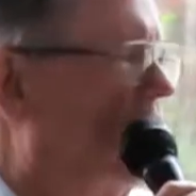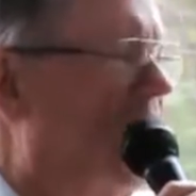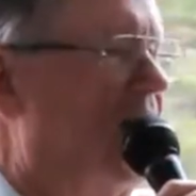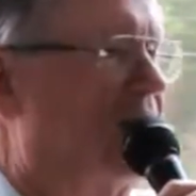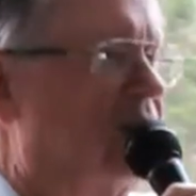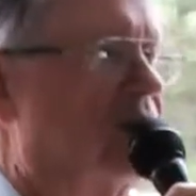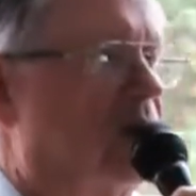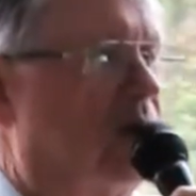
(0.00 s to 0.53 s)

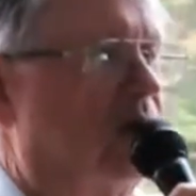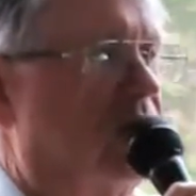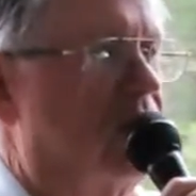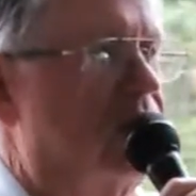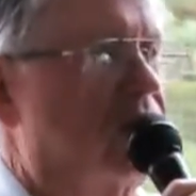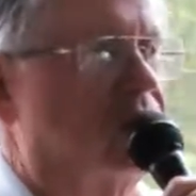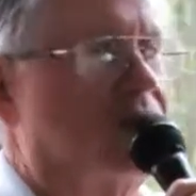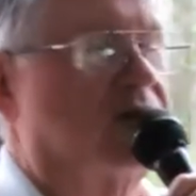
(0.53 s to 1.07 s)

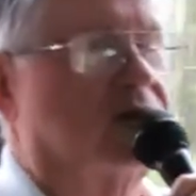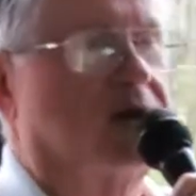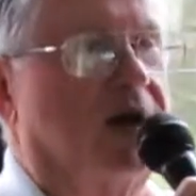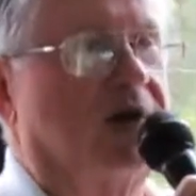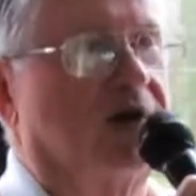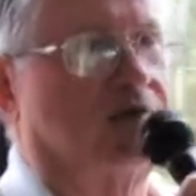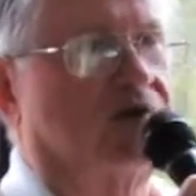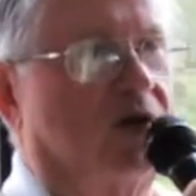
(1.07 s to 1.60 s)
landowners in the
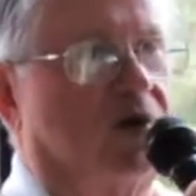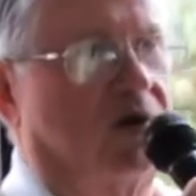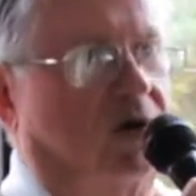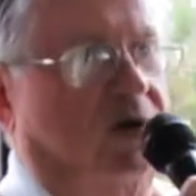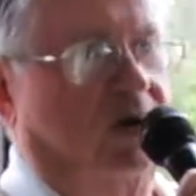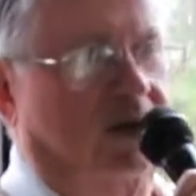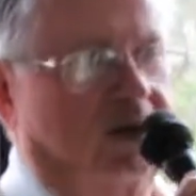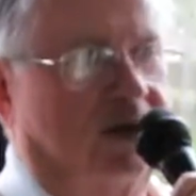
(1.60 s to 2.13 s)
state of
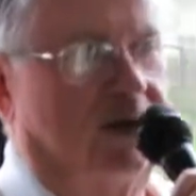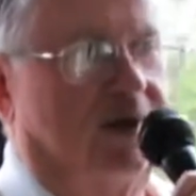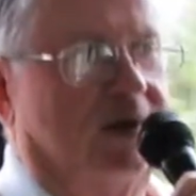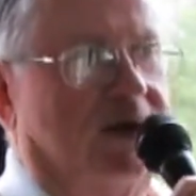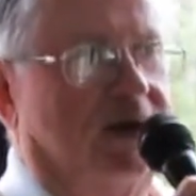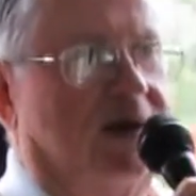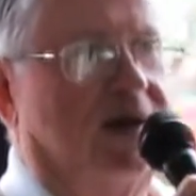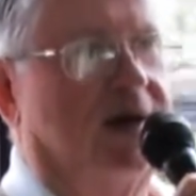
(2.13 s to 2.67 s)
Florida.
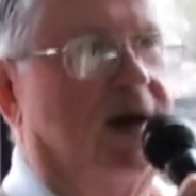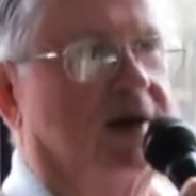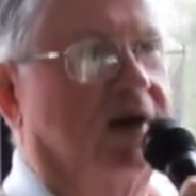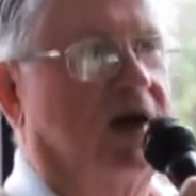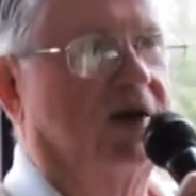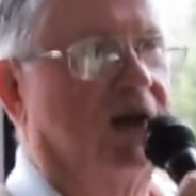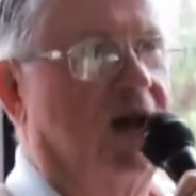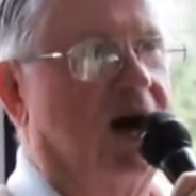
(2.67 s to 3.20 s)
He had
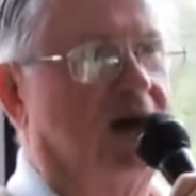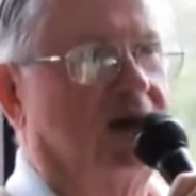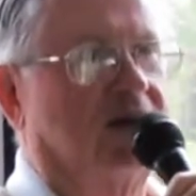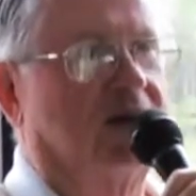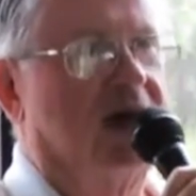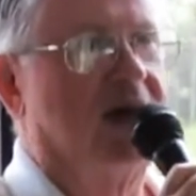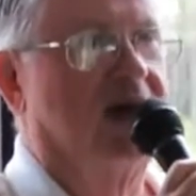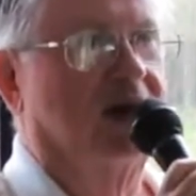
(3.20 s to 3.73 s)
a lot
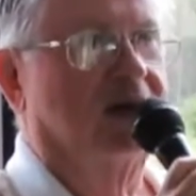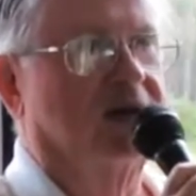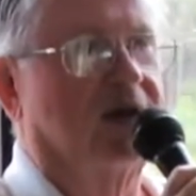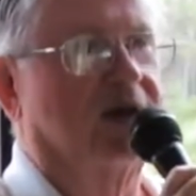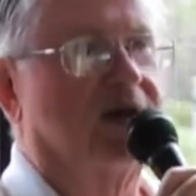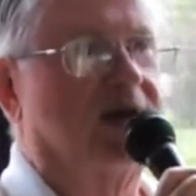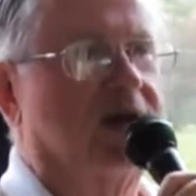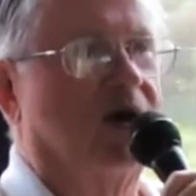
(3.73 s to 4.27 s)
of land
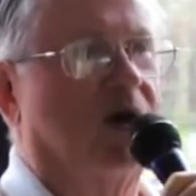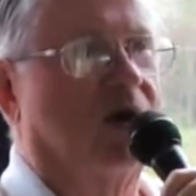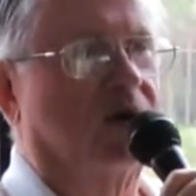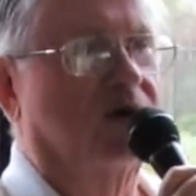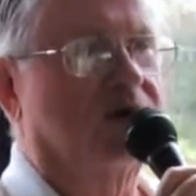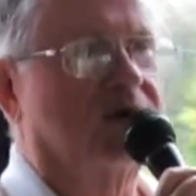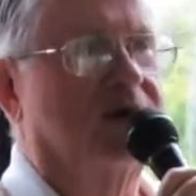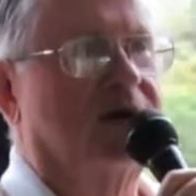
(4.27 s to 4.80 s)
that he
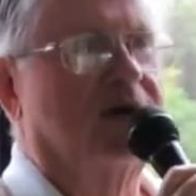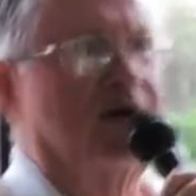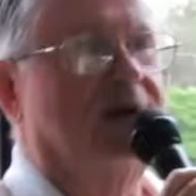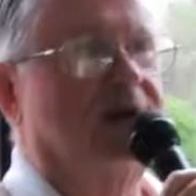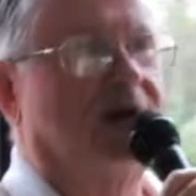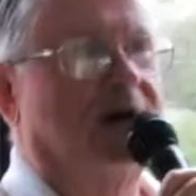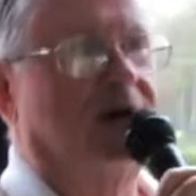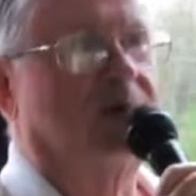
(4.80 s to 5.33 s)
owned
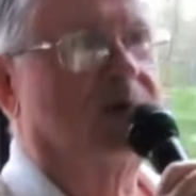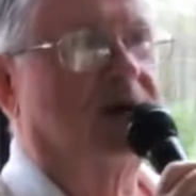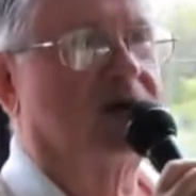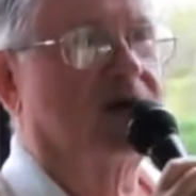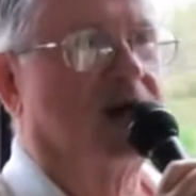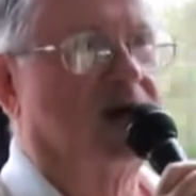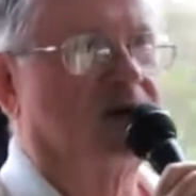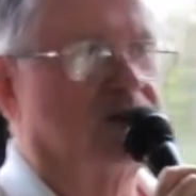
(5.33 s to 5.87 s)

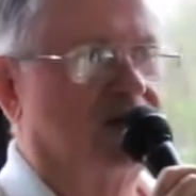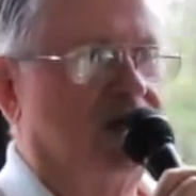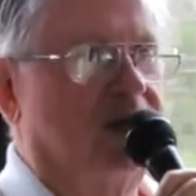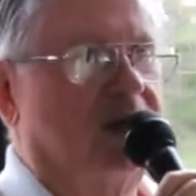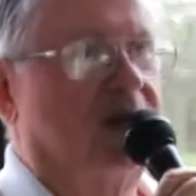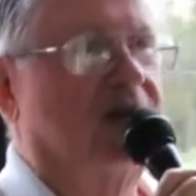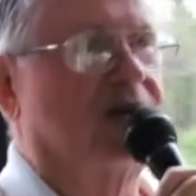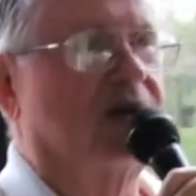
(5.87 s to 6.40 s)
because
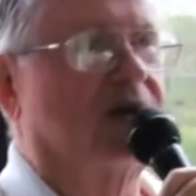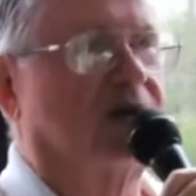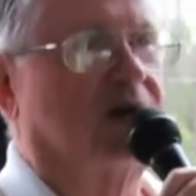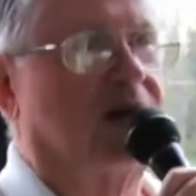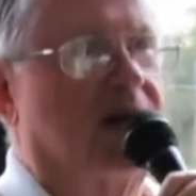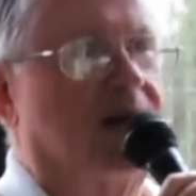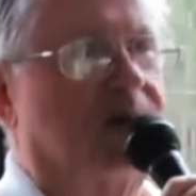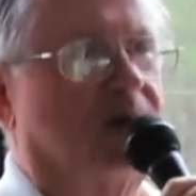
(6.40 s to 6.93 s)
he could
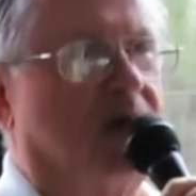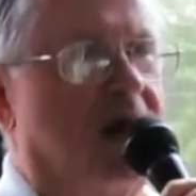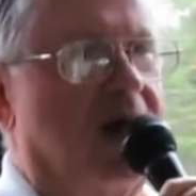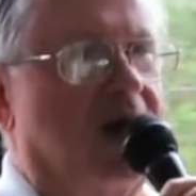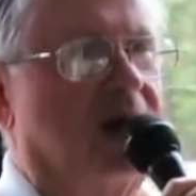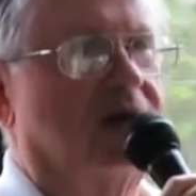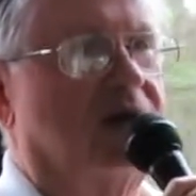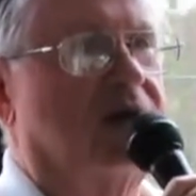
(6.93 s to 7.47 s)
claim
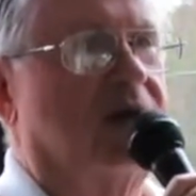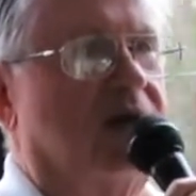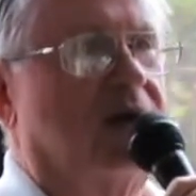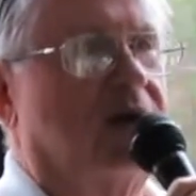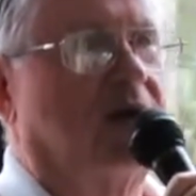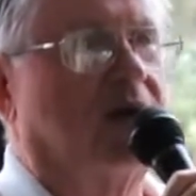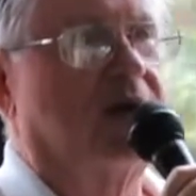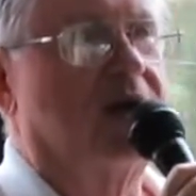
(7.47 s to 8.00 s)
land
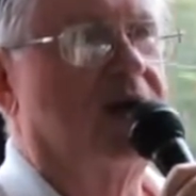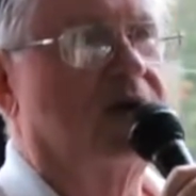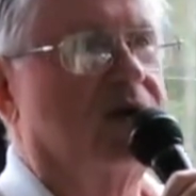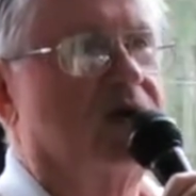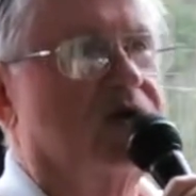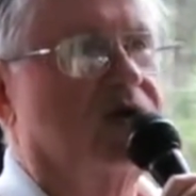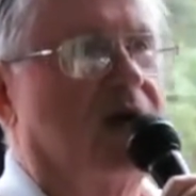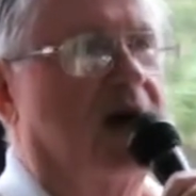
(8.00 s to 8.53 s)
on
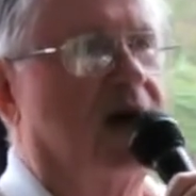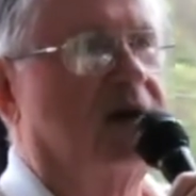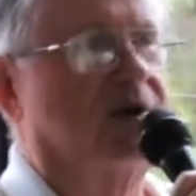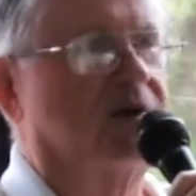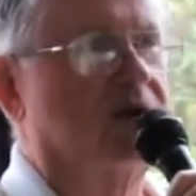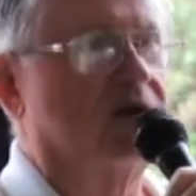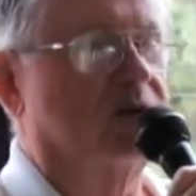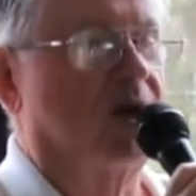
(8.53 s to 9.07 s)
either side
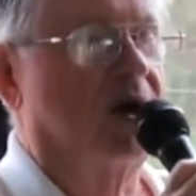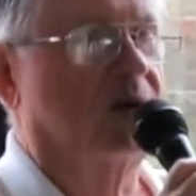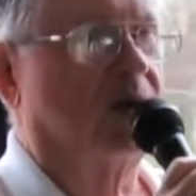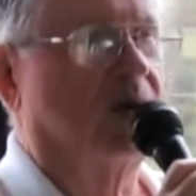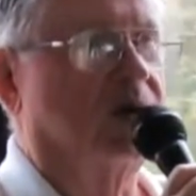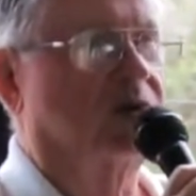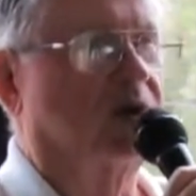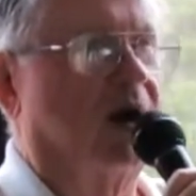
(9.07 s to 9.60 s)
of his
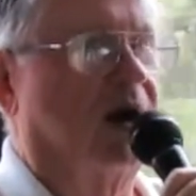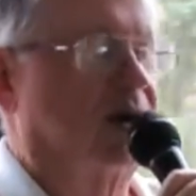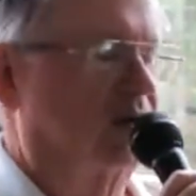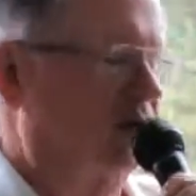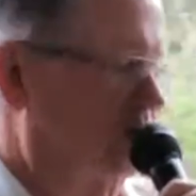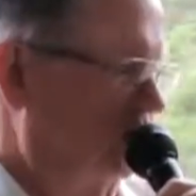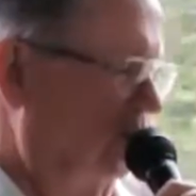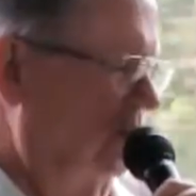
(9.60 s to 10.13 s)
railroad
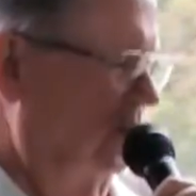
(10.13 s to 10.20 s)
tracks.